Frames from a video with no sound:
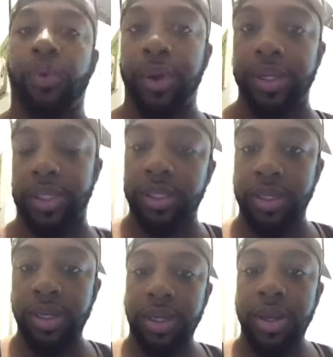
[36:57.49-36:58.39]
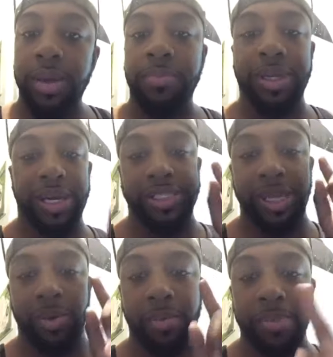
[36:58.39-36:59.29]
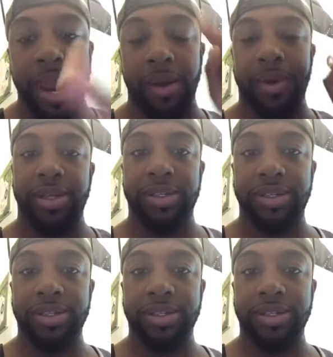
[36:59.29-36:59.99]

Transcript: it because they were married,